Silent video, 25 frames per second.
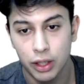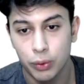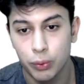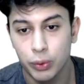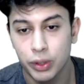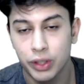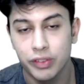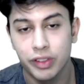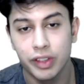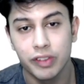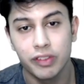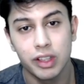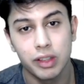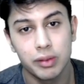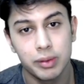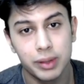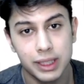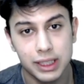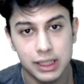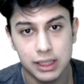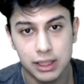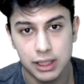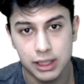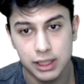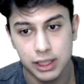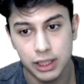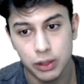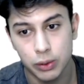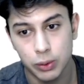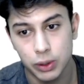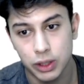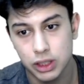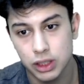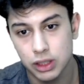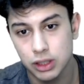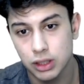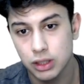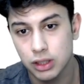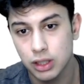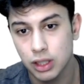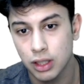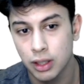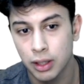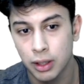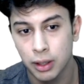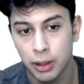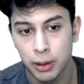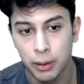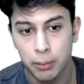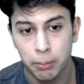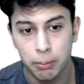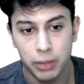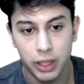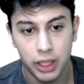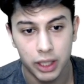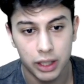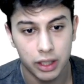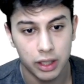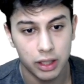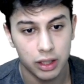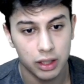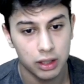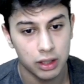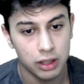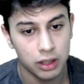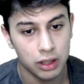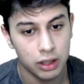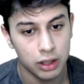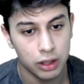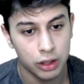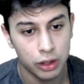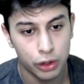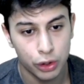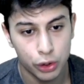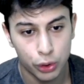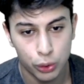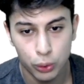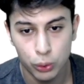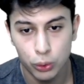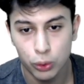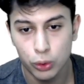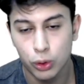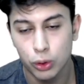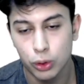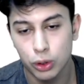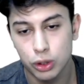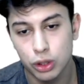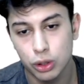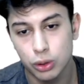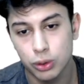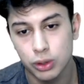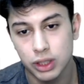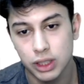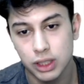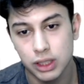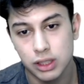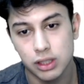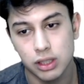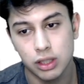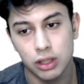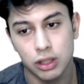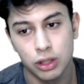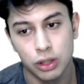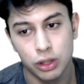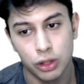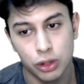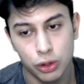where we will be discussing questions, but do go through this,